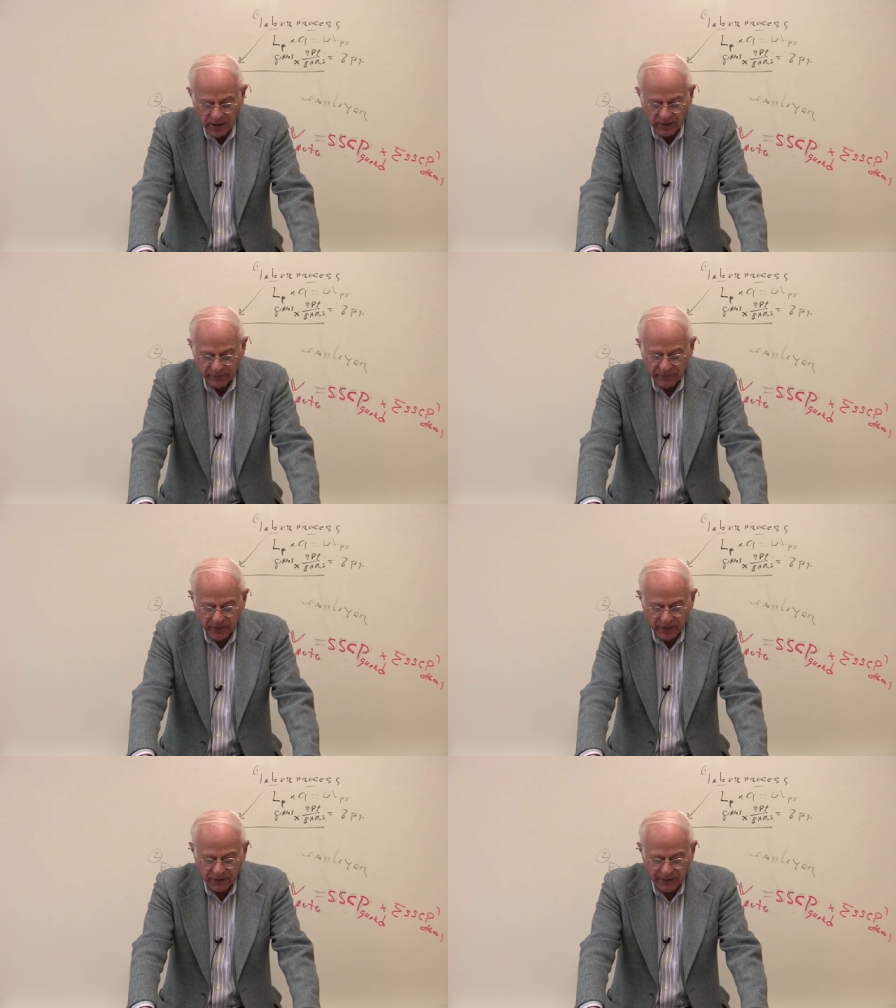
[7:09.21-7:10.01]
of
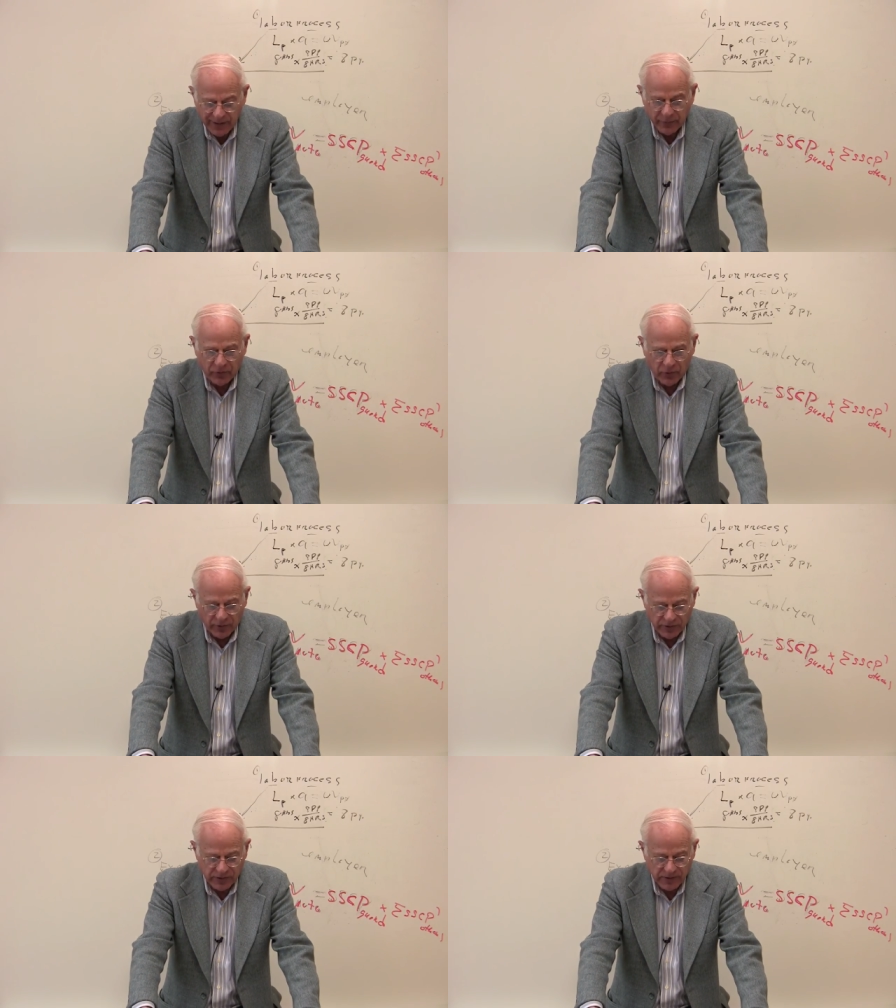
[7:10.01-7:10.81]

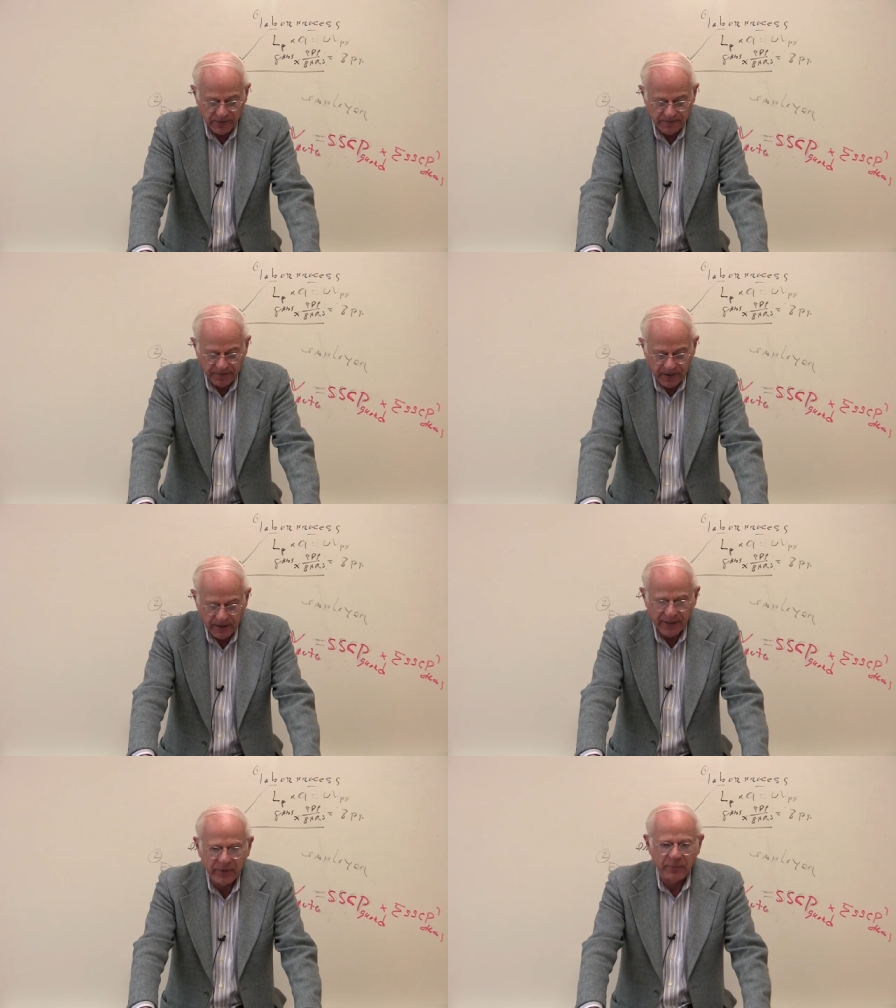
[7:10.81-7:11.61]
laborers.
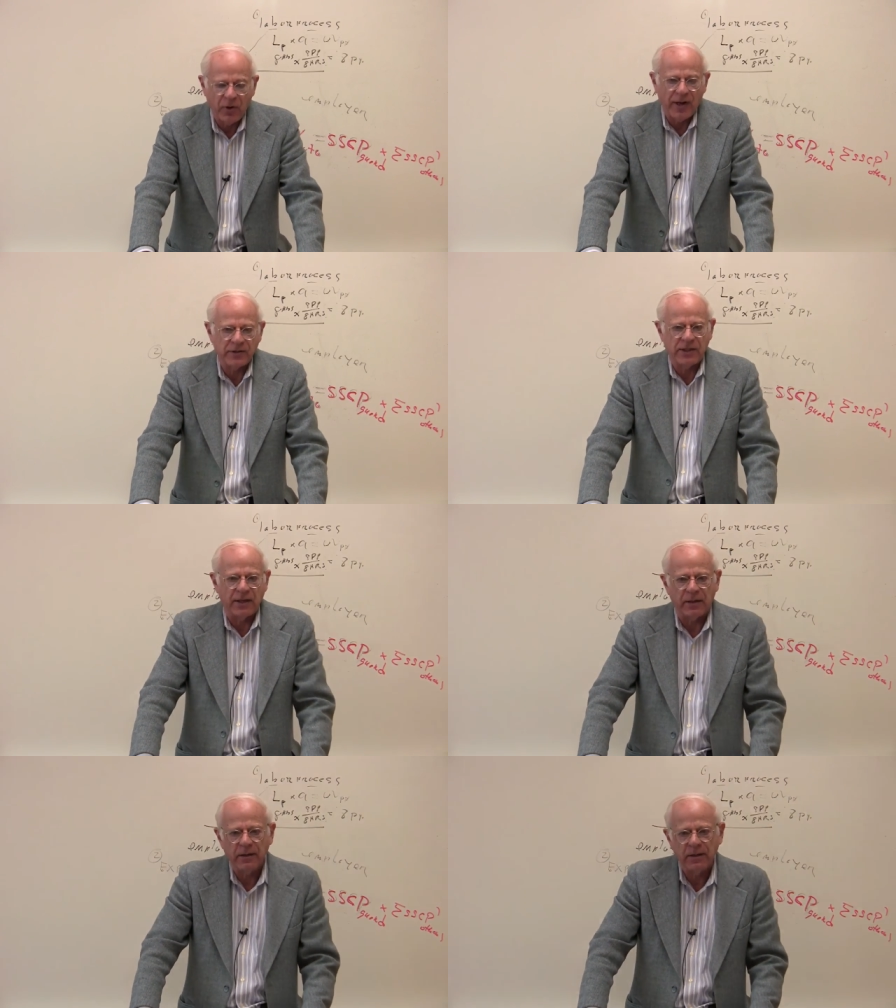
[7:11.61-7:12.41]
Let me pause there